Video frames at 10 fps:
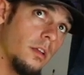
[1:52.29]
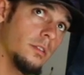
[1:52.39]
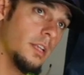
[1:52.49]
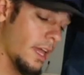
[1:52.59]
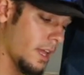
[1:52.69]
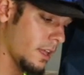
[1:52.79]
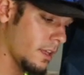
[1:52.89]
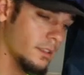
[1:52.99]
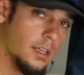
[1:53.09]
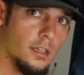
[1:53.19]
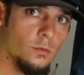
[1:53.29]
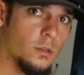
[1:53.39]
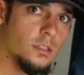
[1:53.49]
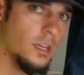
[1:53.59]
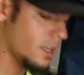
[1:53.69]
today. Today's
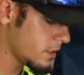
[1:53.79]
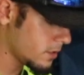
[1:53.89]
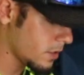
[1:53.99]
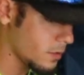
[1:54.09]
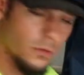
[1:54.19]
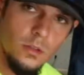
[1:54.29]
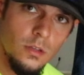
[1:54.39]
Wednesday. So